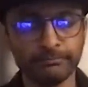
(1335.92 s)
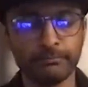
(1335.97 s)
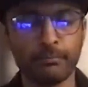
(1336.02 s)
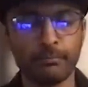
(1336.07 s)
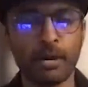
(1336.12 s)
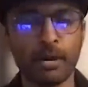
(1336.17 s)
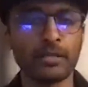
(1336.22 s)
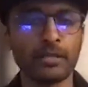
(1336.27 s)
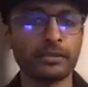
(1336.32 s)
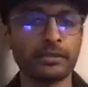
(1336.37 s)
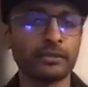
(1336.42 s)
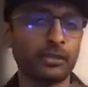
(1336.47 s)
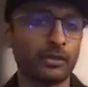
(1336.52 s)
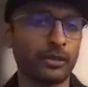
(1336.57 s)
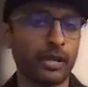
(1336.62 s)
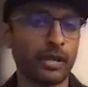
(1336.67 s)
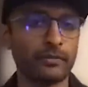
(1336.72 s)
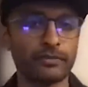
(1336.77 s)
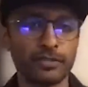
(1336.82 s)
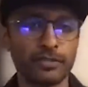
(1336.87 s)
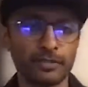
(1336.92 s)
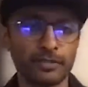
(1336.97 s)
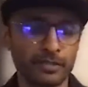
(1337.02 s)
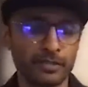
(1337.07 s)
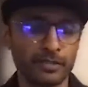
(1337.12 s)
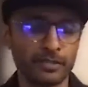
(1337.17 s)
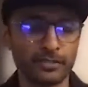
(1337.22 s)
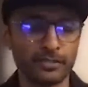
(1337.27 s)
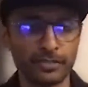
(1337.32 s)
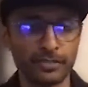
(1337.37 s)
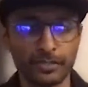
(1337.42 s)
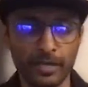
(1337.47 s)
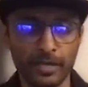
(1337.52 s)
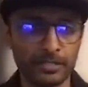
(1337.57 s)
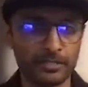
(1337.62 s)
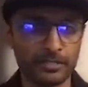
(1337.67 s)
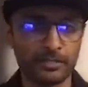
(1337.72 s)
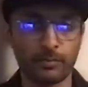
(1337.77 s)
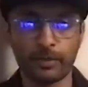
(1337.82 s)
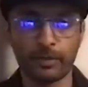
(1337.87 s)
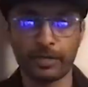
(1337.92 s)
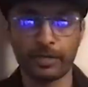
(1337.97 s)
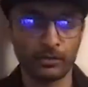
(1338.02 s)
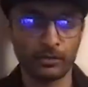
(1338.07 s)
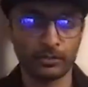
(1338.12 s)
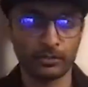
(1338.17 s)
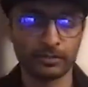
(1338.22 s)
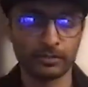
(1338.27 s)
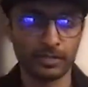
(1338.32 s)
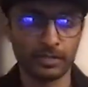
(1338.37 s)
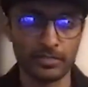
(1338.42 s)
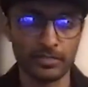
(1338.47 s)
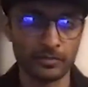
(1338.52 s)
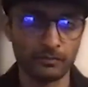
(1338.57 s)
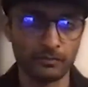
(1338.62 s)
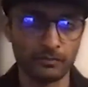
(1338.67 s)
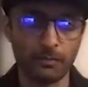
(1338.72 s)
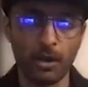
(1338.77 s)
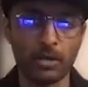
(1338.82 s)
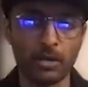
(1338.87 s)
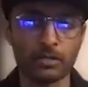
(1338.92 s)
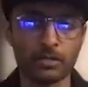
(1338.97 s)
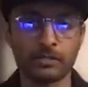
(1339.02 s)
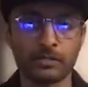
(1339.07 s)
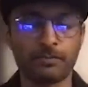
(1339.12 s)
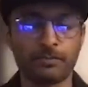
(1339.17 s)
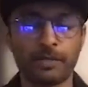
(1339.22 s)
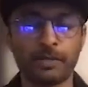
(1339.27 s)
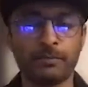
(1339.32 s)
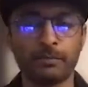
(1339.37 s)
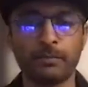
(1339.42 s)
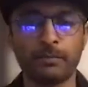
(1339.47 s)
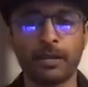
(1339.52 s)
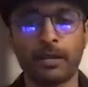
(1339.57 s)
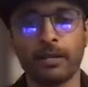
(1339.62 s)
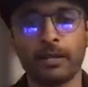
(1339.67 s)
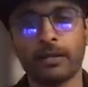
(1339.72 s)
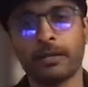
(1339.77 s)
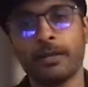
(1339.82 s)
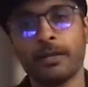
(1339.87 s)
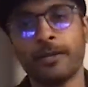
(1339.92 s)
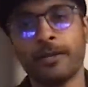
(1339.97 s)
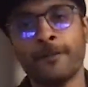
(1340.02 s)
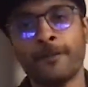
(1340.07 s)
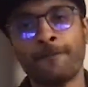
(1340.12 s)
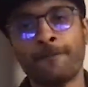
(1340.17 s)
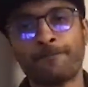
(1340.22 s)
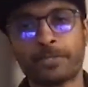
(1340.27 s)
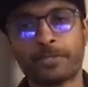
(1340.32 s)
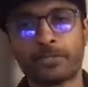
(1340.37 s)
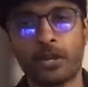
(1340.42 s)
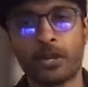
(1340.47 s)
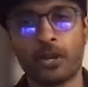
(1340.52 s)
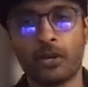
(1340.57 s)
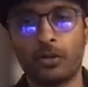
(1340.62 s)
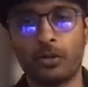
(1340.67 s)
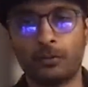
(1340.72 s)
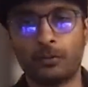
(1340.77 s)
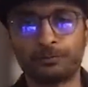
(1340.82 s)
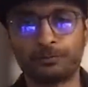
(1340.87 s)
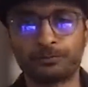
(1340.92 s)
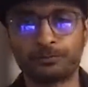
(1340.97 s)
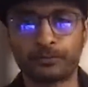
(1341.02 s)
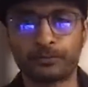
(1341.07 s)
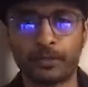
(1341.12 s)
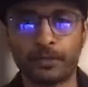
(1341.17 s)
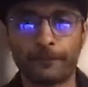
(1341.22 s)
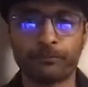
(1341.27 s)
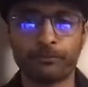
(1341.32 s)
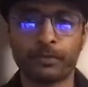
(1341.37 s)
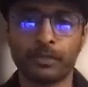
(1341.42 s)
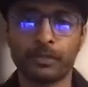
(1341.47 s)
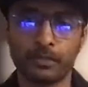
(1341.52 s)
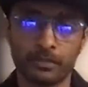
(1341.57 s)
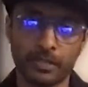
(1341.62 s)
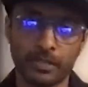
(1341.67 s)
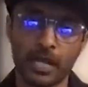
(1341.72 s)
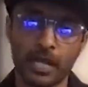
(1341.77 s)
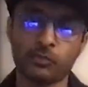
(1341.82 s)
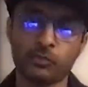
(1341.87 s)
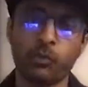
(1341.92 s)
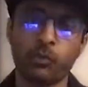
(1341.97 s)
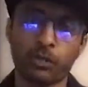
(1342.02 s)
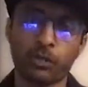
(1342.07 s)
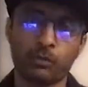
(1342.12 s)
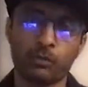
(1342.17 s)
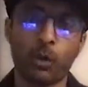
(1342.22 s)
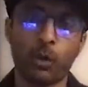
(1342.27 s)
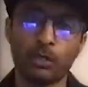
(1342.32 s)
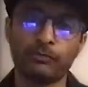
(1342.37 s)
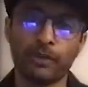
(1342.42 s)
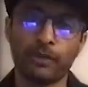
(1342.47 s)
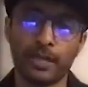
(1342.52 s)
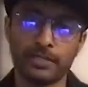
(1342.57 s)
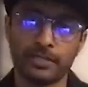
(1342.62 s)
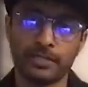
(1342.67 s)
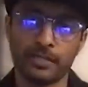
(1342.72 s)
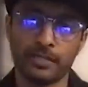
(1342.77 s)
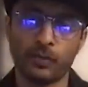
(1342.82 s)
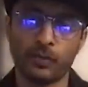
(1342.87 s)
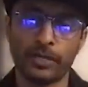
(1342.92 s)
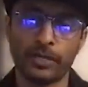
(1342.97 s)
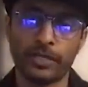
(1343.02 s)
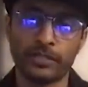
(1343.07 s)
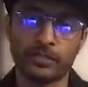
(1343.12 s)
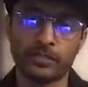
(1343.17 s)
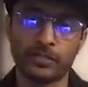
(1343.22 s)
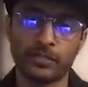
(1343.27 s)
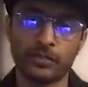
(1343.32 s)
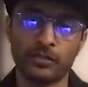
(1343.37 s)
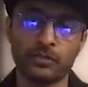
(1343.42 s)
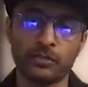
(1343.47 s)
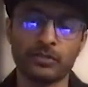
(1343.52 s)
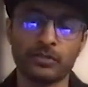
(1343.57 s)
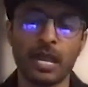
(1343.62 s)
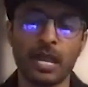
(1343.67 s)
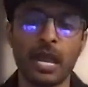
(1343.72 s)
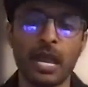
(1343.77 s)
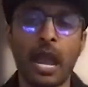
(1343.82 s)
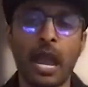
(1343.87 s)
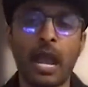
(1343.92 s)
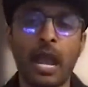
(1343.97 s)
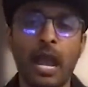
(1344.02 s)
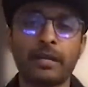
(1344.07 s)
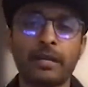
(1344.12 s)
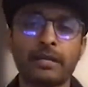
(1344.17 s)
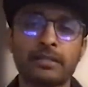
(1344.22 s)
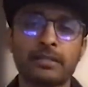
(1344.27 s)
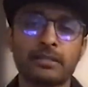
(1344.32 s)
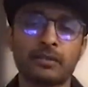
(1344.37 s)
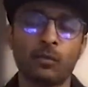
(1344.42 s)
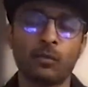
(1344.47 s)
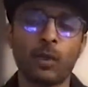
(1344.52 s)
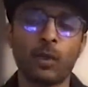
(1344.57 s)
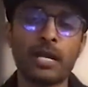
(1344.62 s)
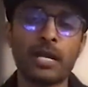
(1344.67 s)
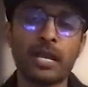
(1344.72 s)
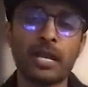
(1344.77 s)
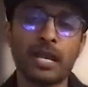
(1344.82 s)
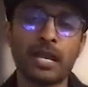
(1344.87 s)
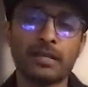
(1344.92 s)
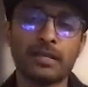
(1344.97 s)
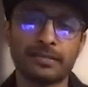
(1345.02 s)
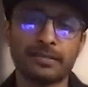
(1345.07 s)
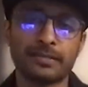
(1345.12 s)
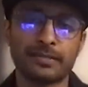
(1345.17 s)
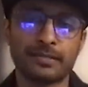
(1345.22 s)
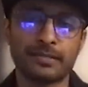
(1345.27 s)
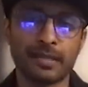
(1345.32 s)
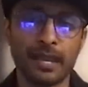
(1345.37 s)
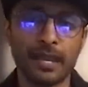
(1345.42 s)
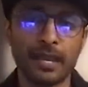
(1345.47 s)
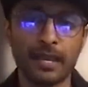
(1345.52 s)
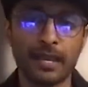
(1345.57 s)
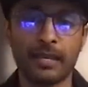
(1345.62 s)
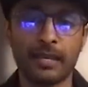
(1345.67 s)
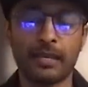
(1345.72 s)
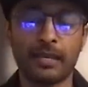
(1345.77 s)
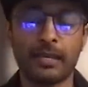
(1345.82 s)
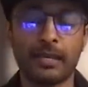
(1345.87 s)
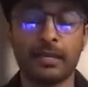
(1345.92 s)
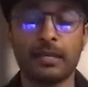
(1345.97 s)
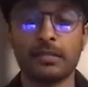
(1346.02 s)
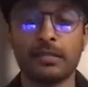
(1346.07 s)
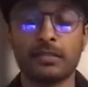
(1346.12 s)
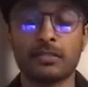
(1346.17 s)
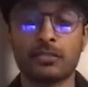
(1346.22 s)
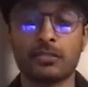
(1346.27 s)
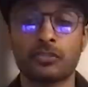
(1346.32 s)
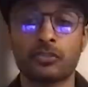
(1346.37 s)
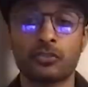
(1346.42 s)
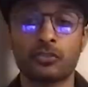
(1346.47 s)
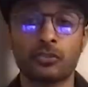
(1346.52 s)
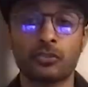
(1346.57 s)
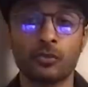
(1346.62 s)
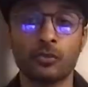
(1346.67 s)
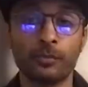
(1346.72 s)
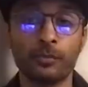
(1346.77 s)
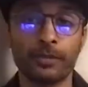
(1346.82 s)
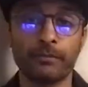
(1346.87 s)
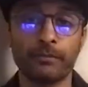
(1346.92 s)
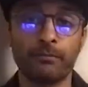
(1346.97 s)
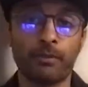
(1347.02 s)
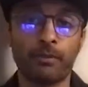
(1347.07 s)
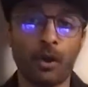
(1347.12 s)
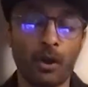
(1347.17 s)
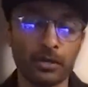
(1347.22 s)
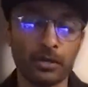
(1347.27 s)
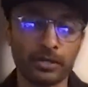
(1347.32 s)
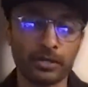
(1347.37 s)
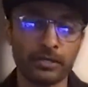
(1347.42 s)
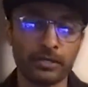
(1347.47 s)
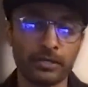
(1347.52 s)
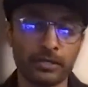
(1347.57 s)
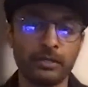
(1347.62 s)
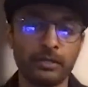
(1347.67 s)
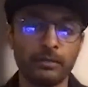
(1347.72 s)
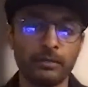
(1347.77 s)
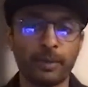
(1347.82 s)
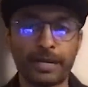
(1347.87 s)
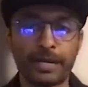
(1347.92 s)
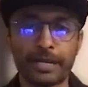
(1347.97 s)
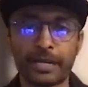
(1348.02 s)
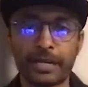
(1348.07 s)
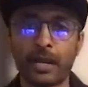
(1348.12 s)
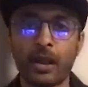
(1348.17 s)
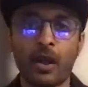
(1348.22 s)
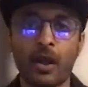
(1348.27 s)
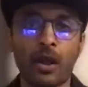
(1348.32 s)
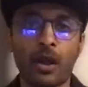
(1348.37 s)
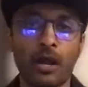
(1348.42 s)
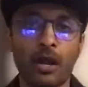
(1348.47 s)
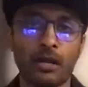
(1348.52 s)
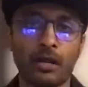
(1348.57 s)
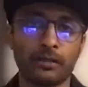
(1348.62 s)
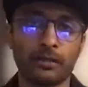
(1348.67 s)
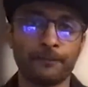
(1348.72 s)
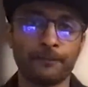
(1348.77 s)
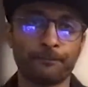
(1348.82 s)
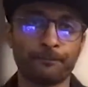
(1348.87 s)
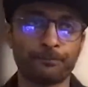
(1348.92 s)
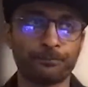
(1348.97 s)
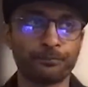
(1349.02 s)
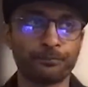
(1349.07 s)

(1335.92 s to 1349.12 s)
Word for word: month or every 60 days, depending on the size of bottles people buy. So that's what qualifies as winning SKUs. And it's why I say it's super important depending on